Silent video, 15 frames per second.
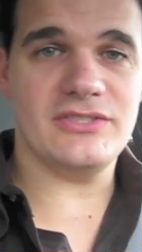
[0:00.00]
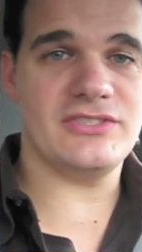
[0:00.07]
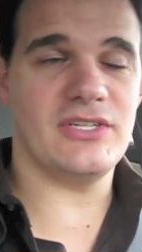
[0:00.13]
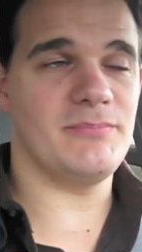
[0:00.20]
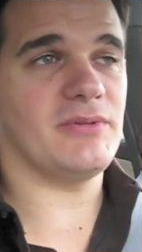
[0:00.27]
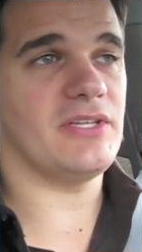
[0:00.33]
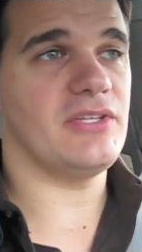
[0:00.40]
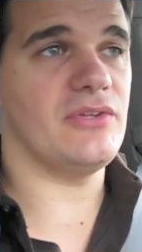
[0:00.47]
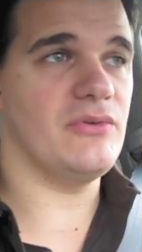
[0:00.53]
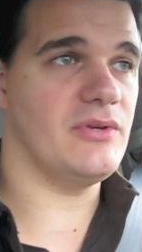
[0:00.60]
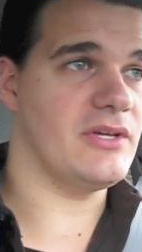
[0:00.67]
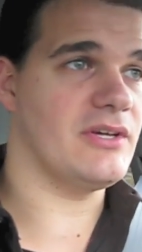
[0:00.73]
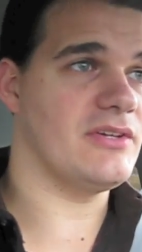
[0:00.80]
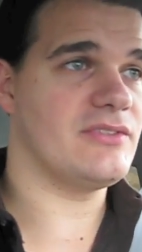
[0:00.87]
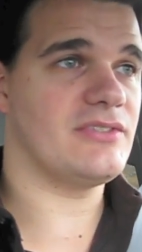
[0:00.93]
simply due
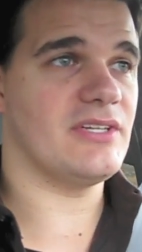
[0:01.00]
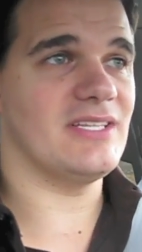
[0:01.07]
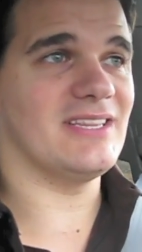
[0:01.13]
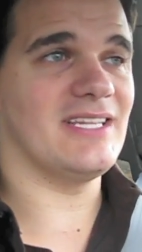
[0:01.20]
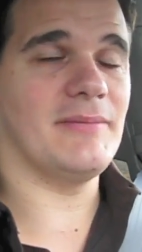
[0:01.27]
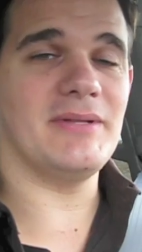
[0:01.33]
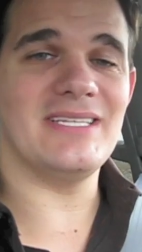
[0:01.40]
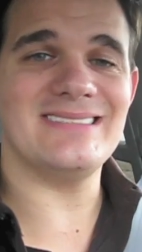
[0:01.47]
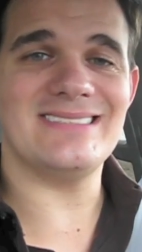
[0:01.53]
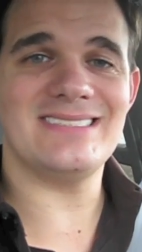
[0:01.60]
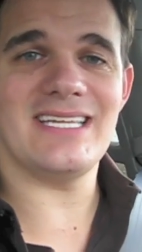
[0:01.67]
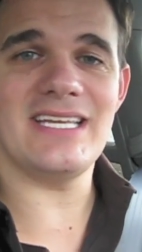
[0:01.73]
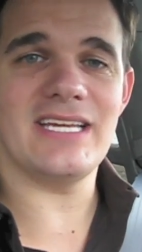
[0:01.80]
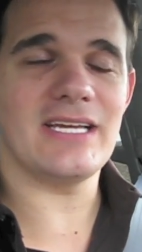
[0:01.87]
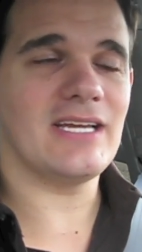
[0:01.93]
to, to limited
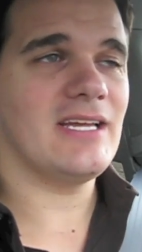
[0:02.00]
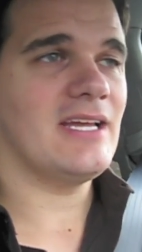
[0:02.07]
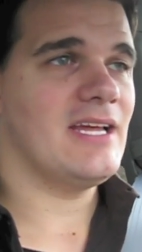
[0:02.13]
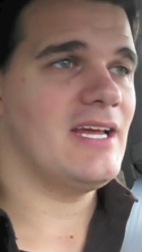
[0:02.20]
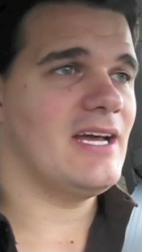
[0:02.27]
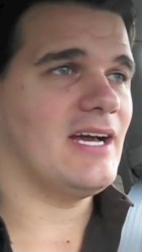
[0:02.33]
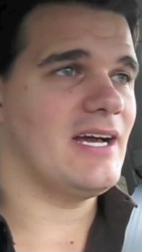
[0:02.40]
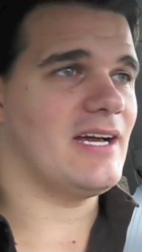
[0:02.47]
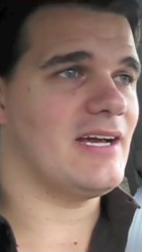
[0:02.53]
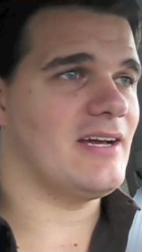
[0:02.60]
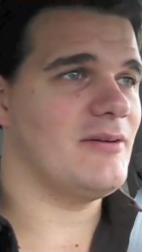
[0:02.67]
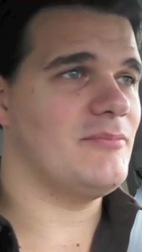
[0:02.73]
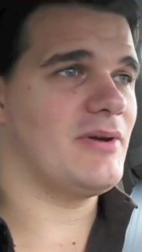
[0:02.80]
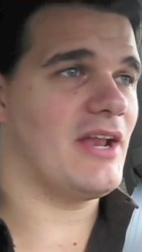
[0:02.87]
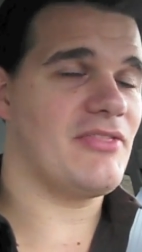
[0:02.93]
seating
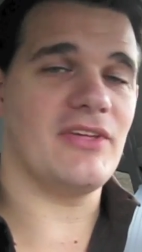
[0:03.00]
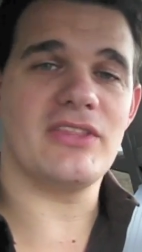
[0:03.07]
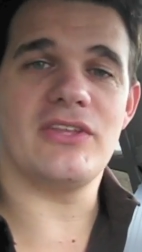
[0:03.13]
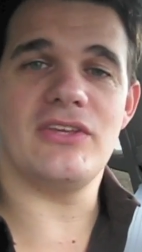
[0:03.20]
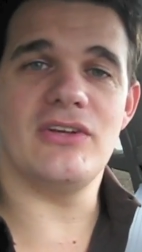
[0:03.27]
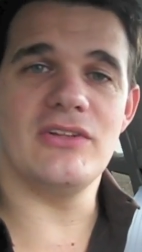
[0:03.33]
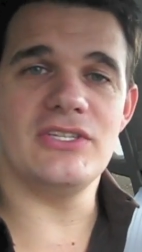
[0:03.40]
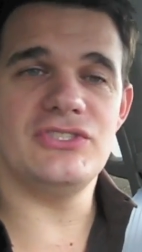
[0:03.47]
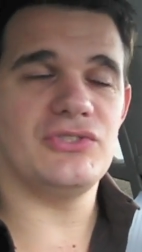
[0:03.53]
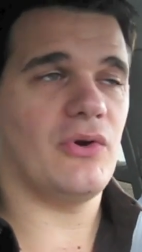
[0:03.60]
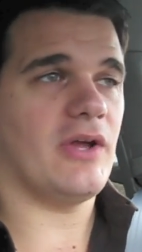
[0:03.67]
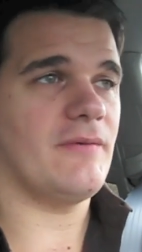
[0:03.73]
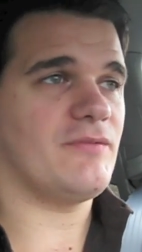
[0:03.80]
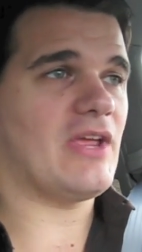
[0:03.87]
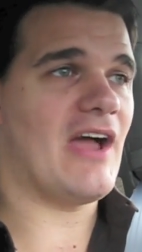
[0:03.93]
uh, but I think that you'll
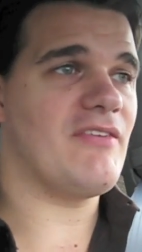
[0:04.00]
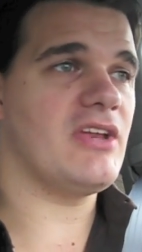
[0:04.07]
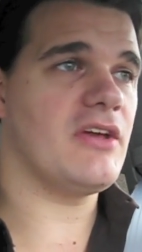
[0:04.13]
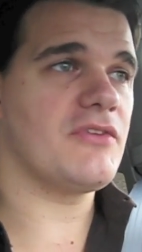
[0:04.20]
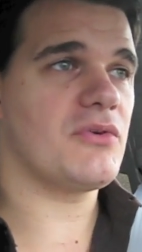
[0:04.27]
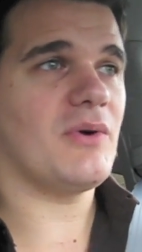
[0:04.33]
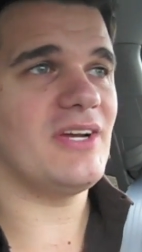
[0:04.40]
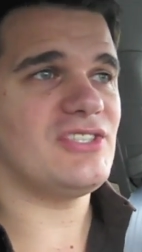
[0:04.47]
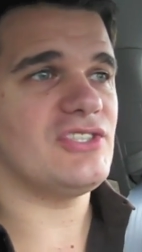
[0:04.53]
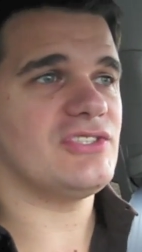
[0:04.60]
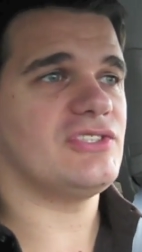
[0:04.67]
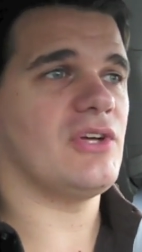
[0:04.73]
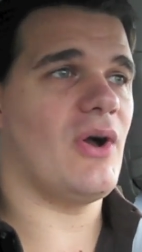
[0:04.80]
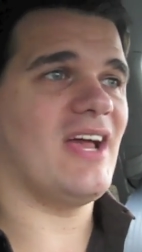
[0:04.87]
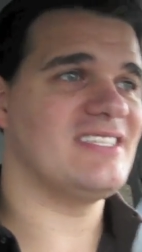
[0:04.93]
enjoy it if you have any other questions don't